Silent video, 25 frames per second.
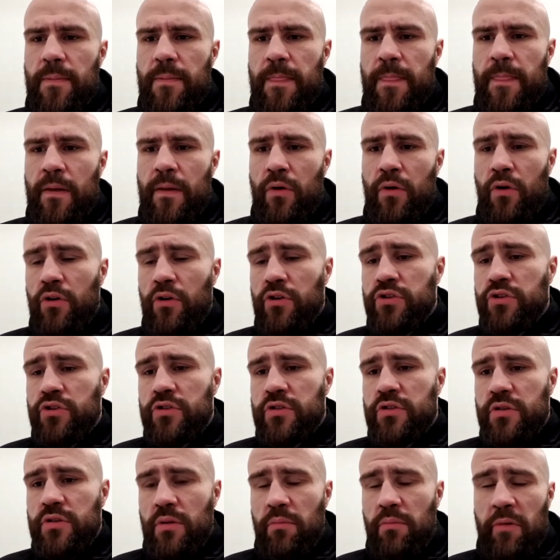Well,
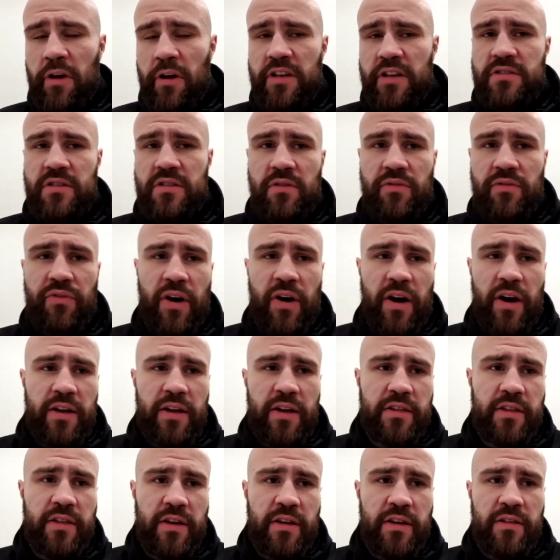it's an amazing
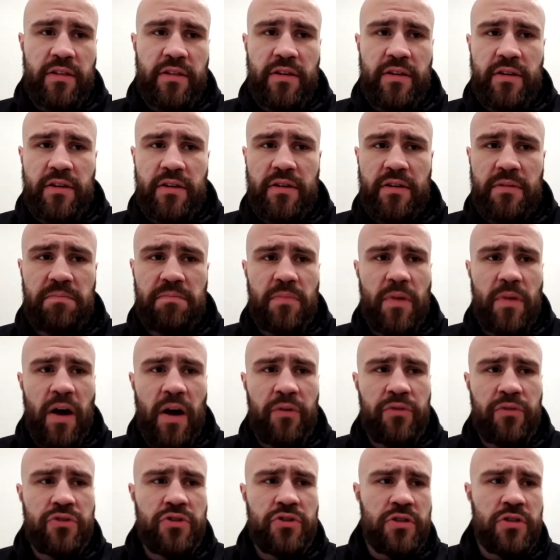fight. And I
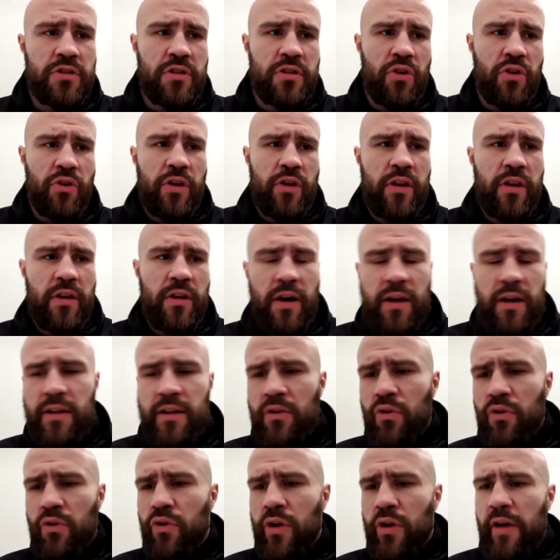was just looking, I
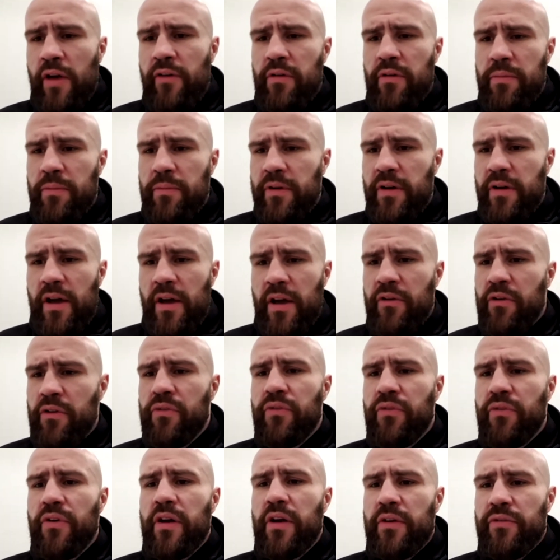look
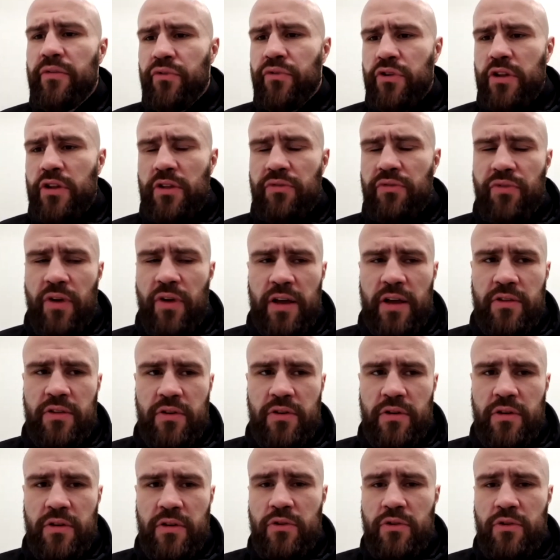everywhere for that fight
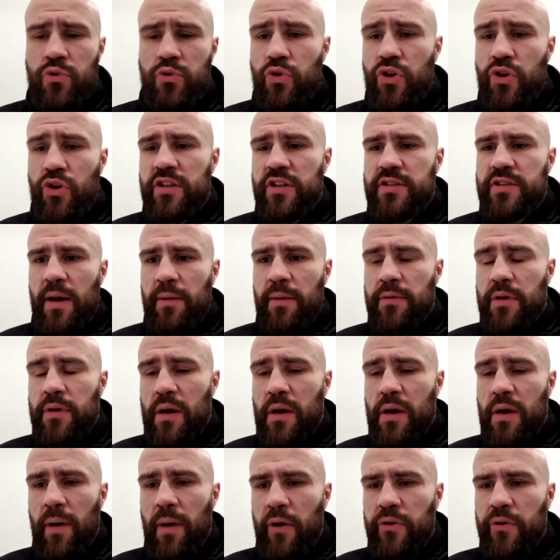to read something
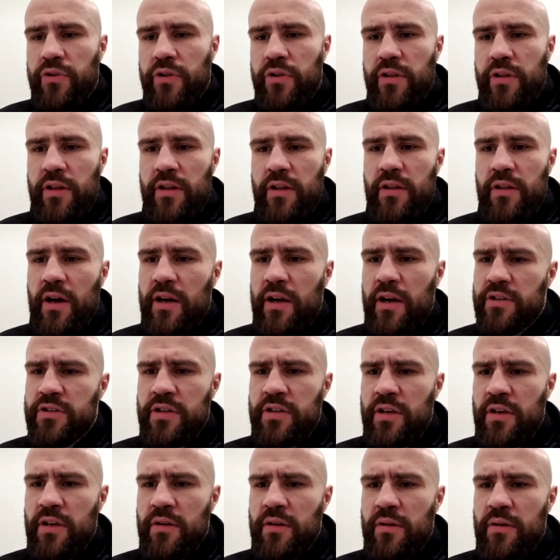about it. And I
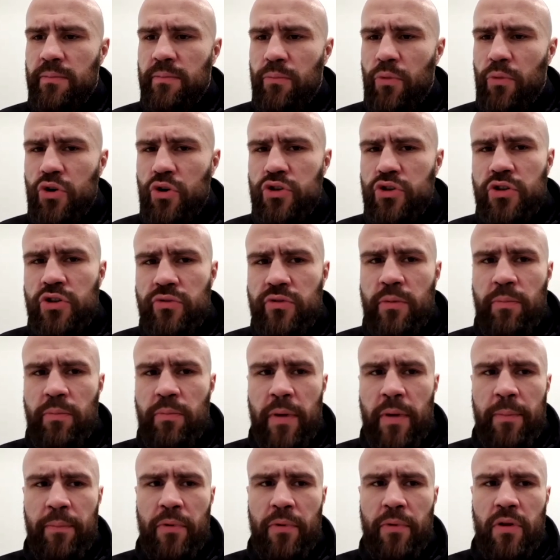see most of the
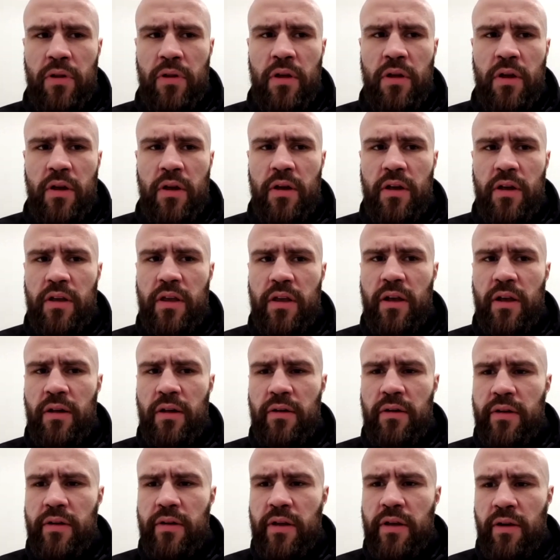people
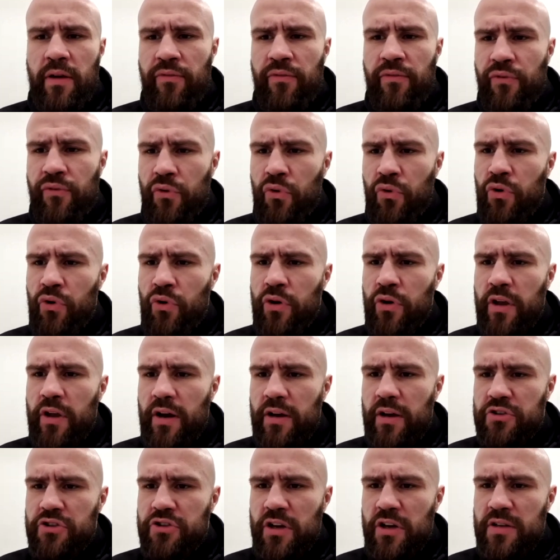give Fury a
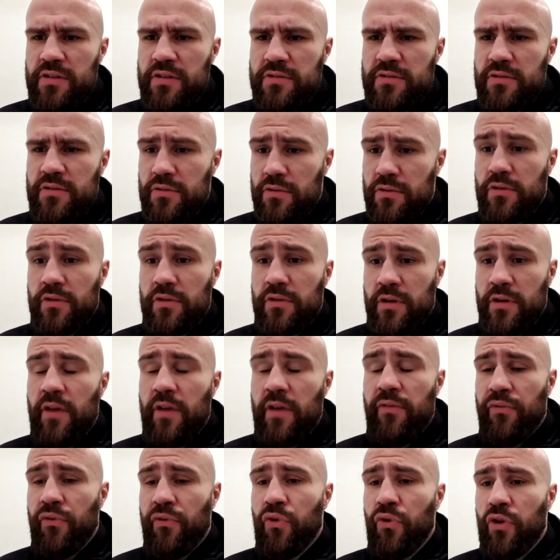chance, give
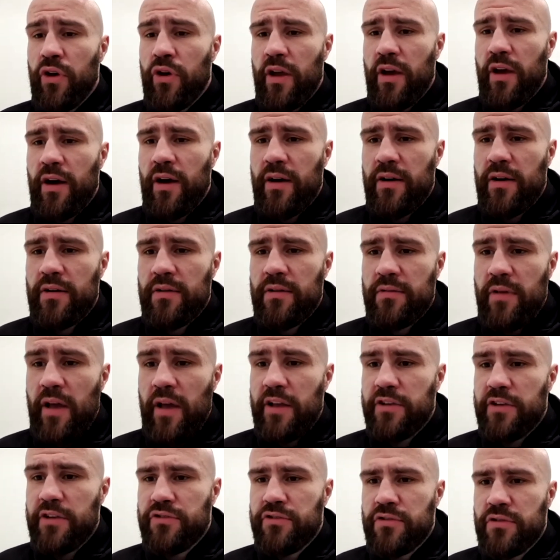Fury an
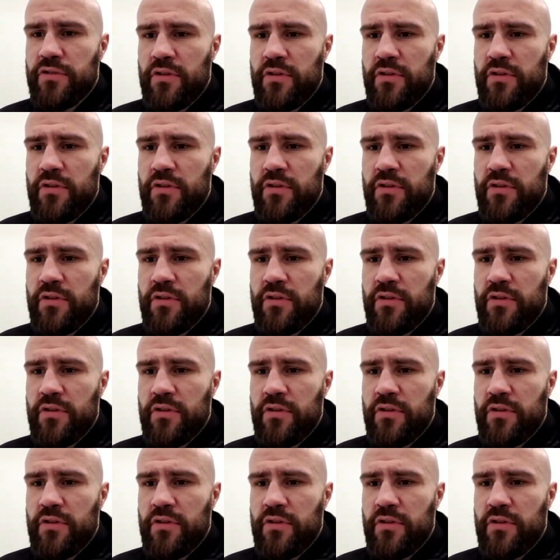edge.